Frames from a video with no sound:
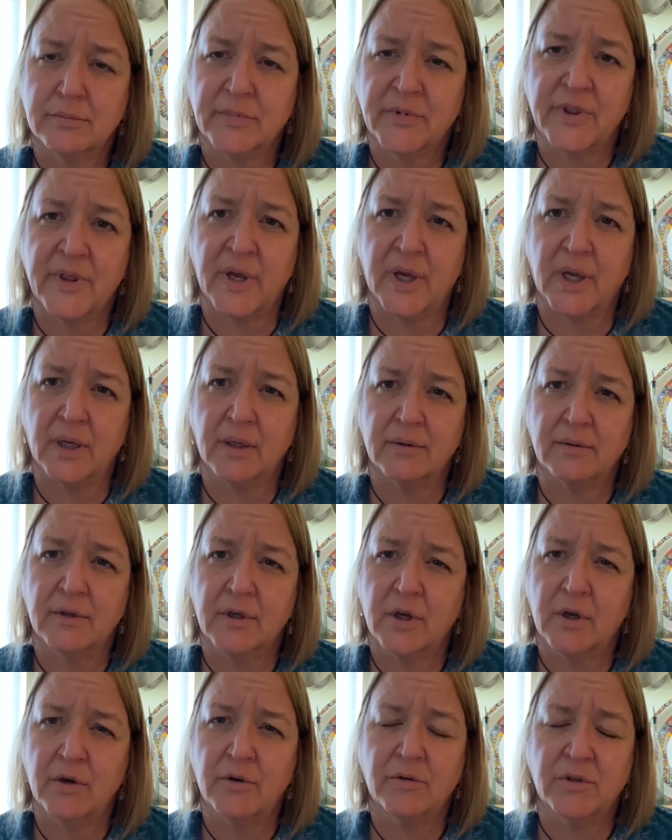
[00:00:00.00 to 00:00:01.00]
thing,
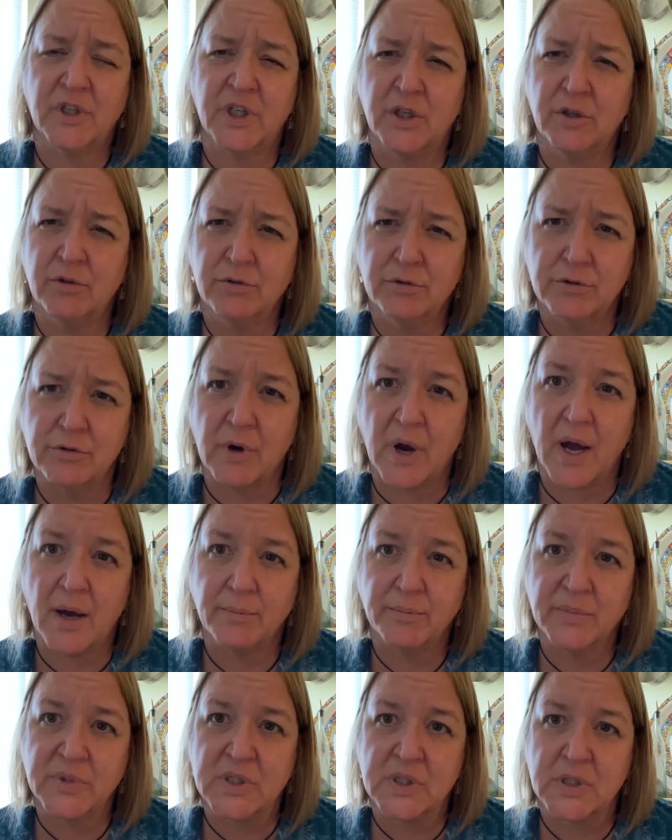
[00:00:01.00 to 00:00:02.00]
you know, Q
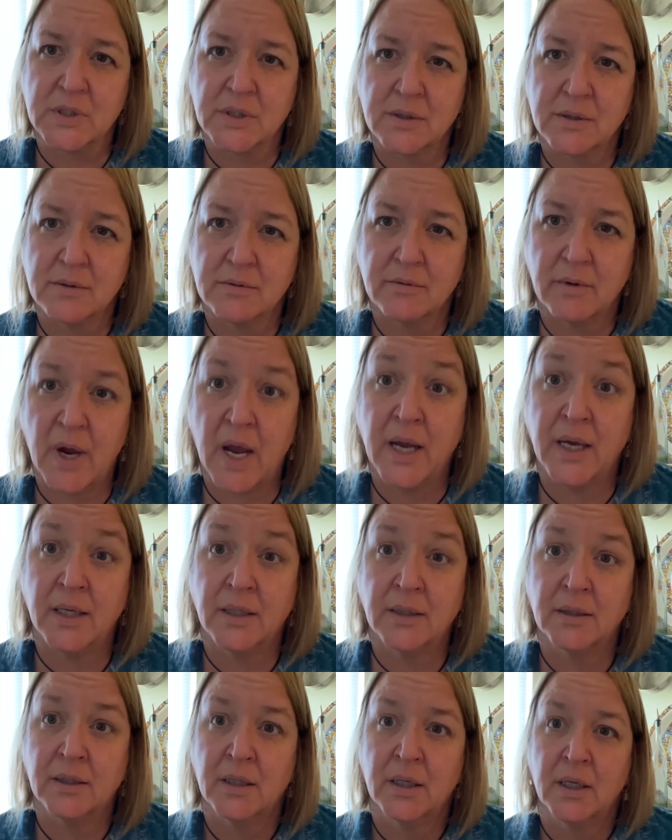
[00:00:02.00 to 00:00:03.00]
drops, right?
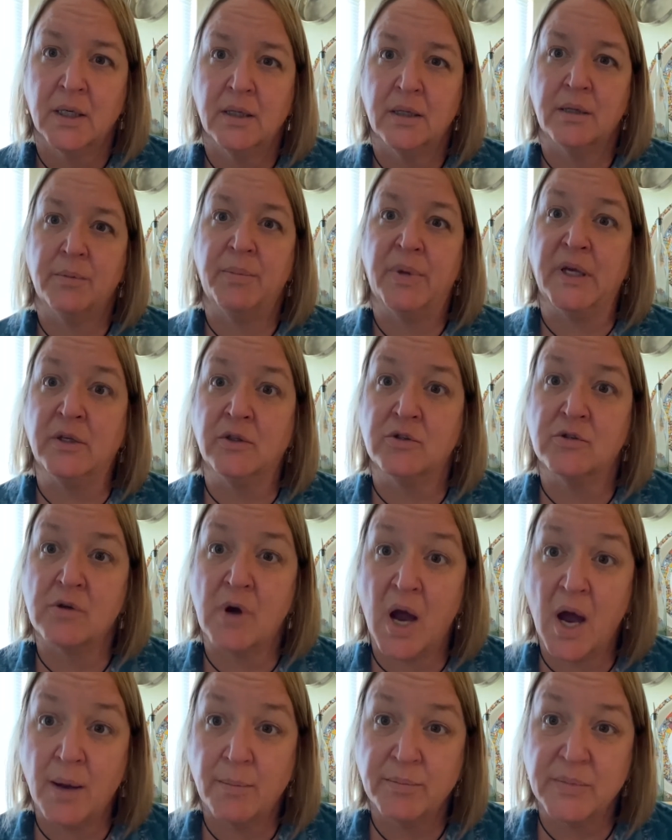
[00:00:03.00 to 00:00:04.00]
The big
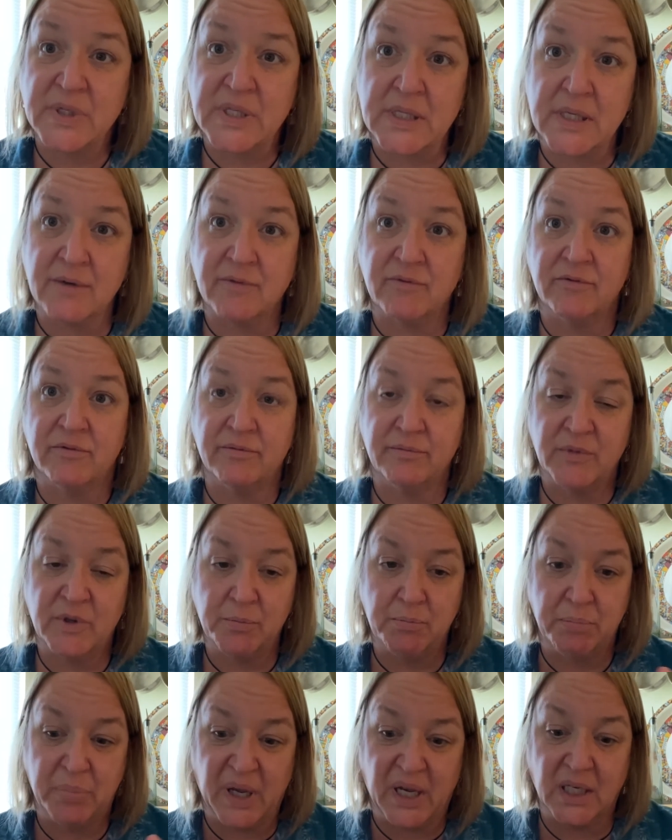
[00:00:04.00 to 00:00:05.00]
drops of the
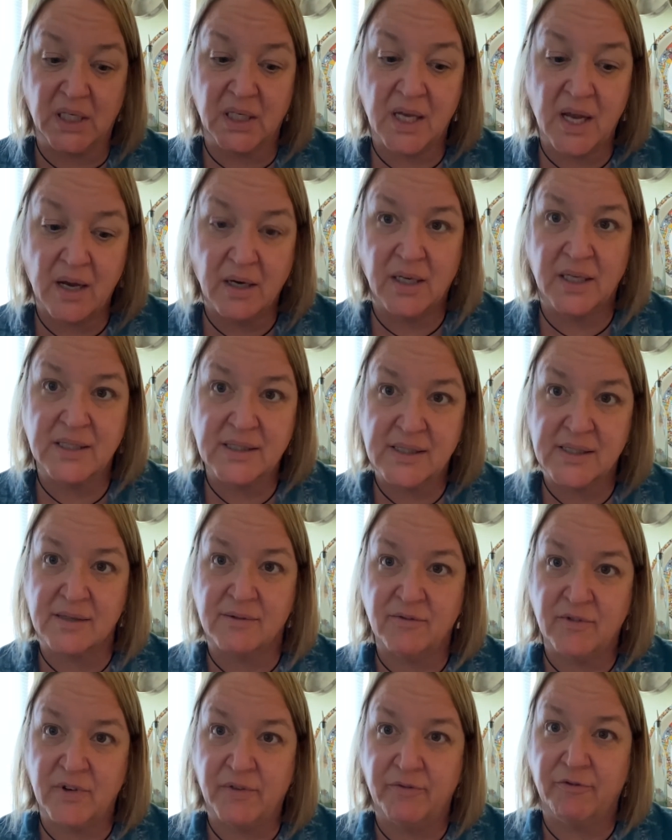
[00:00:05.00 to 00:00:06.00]
big nuggets
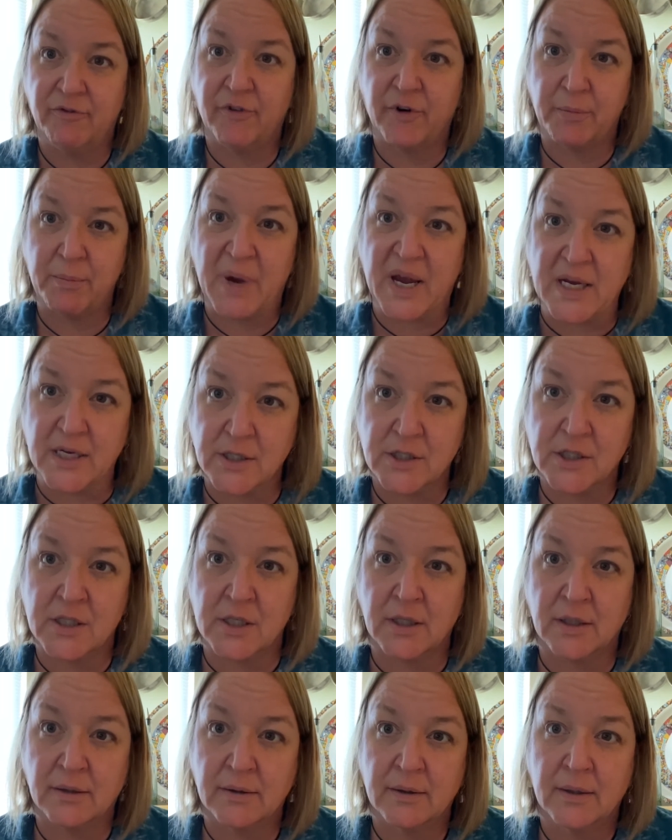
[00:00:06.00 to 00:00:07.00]
of
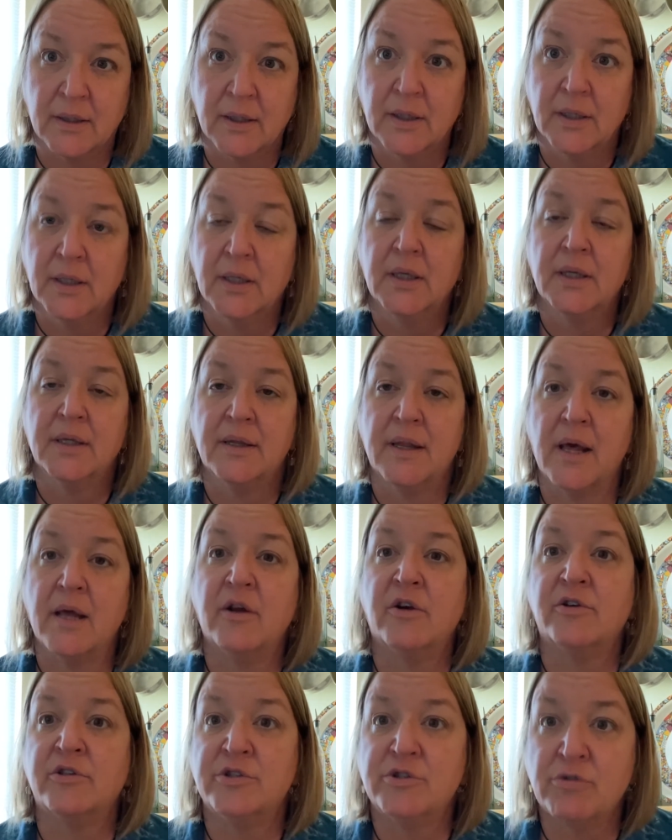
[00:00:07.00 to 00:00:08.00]
information that
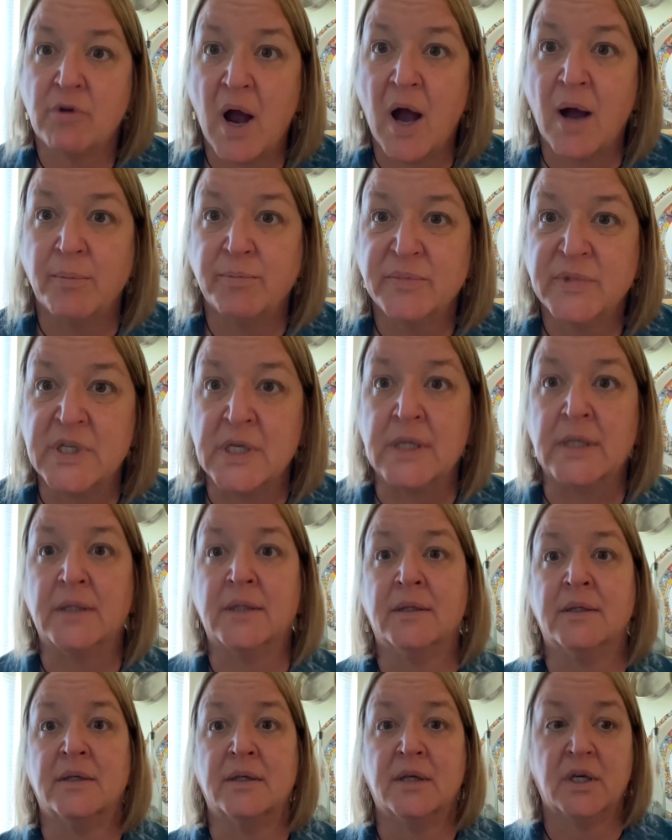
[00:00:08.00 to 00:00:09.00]
are dropped,
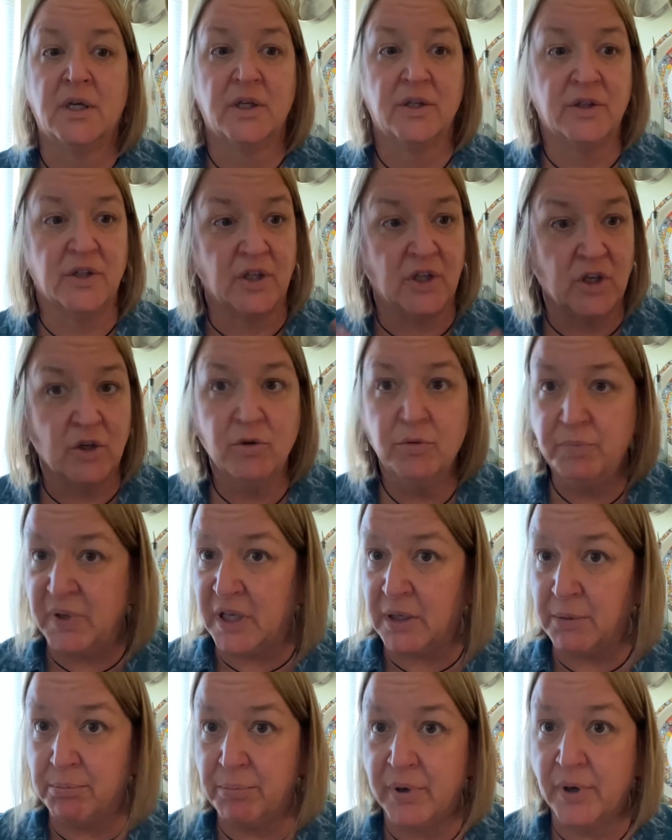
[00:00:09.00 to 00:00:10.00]
and the Q
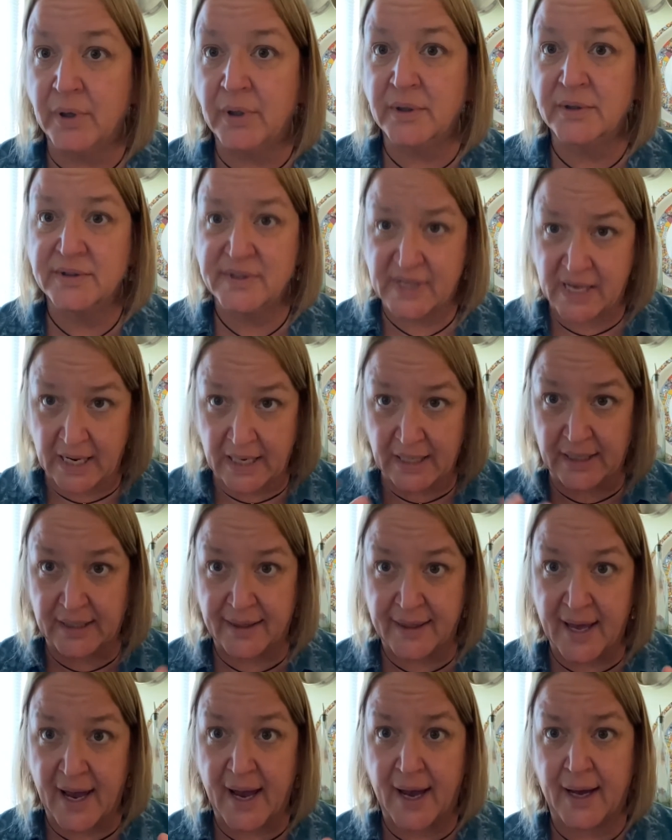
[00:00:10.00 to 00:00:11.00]
people take
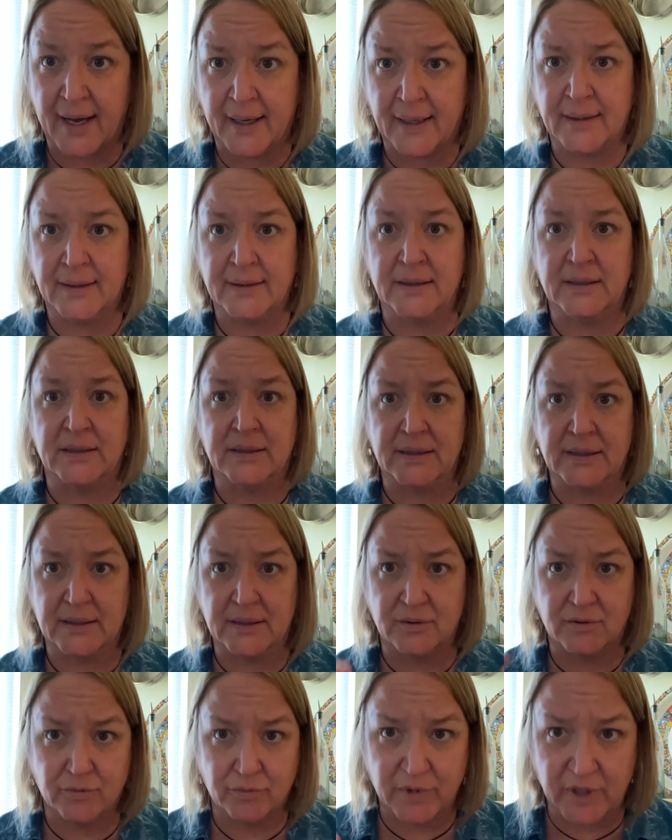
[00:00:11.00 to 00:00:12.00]
that and
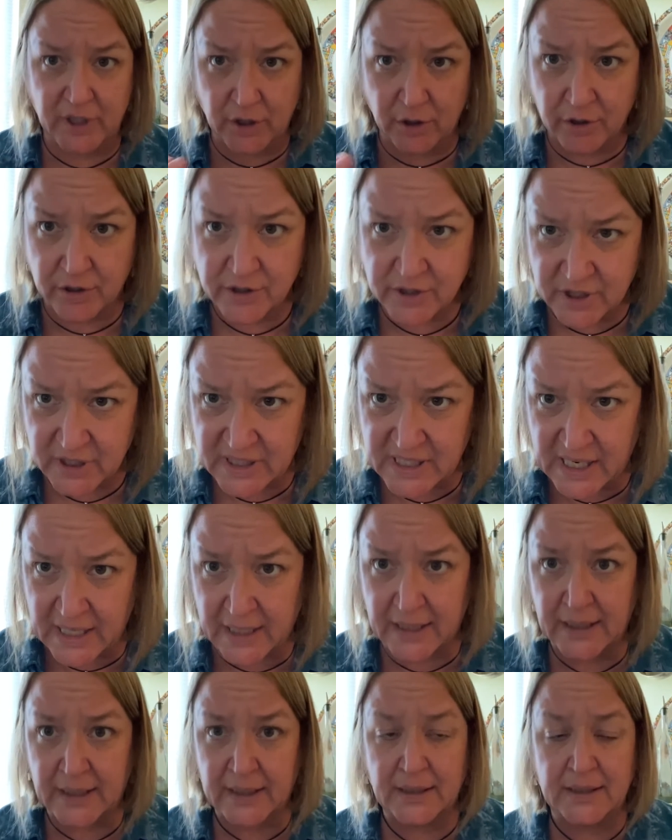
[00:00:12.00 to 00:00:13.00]
then
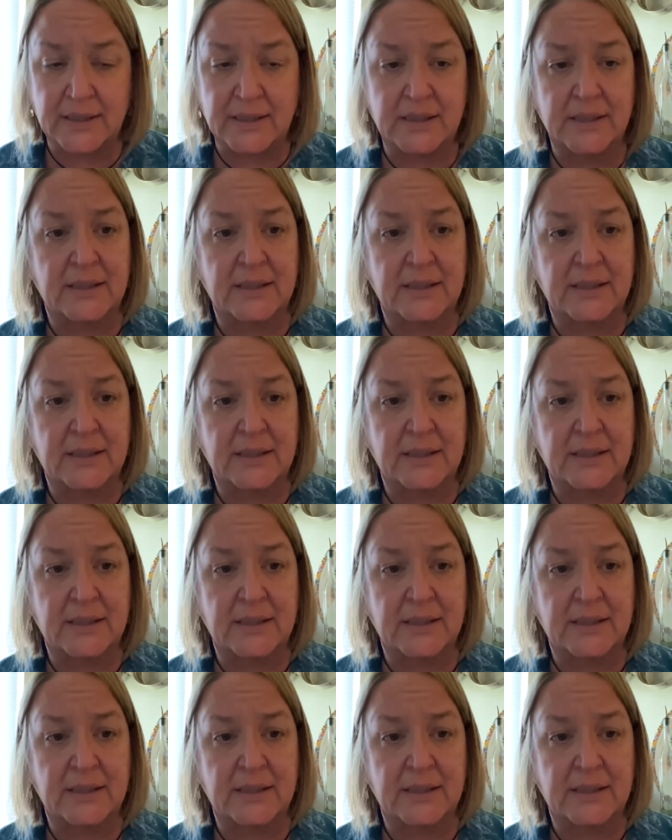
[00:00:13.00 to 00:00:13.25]
regurgitate it.